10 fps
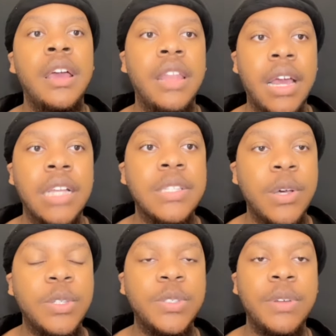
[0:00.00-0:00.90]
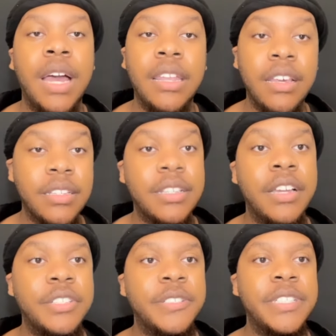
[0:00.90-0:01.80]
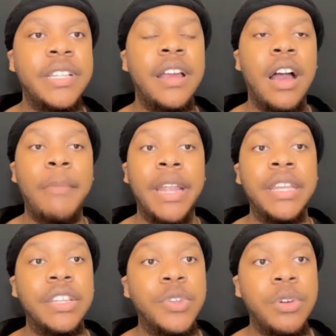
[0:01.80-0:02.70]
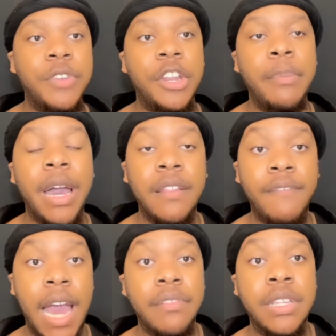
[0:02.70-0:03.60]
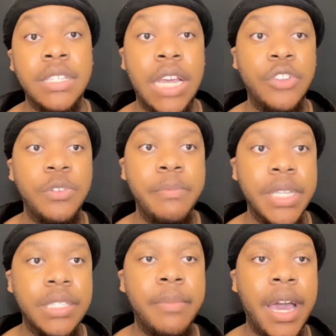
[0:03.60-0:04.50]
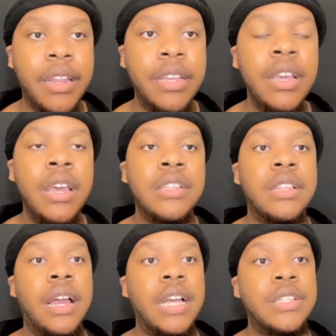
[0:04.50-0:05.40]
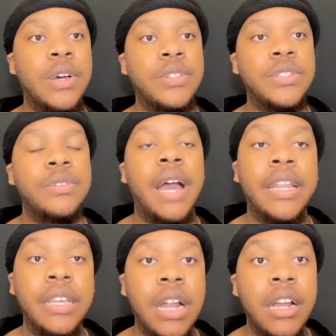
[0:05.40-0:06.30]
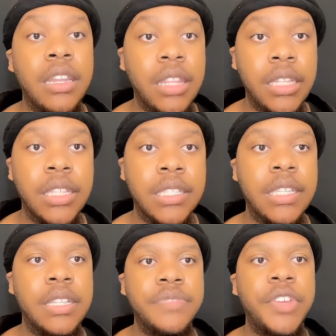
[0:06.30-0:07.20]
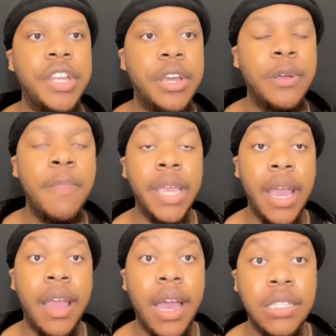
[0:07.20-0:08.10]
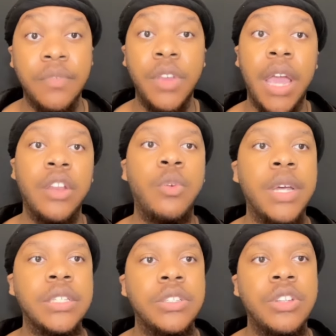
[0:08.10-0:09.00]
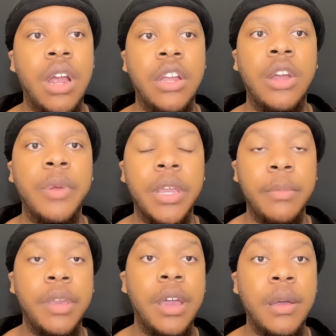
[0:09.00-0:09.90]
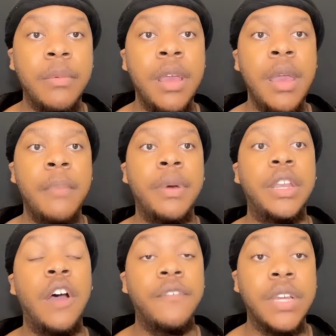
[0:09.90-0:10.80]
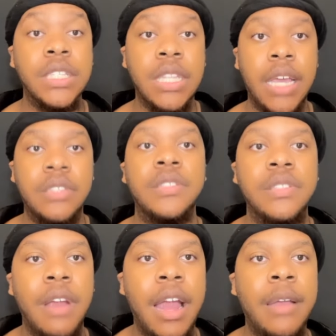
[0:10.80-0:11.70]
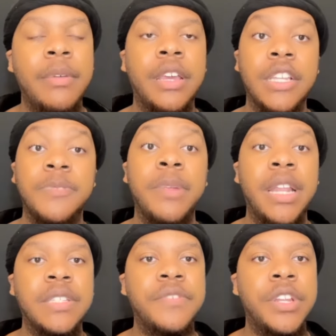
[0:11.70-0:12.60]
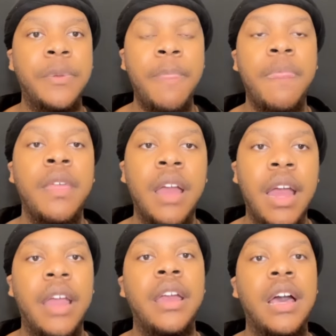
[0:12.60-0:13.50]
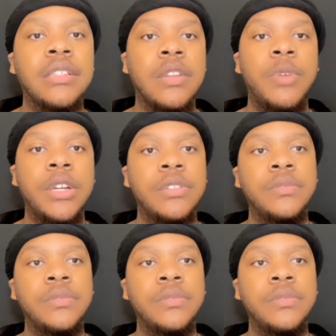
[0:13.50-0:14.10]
Like I told you, I love this country. I did do a video about 5 things I do miss about it. But like I told you, I did already link this in this video. But yeah, guys, if you got any questions, you already know where to hit me up. But don't forget to like and subscribe, and catch you in my next video. All right, hasta luego.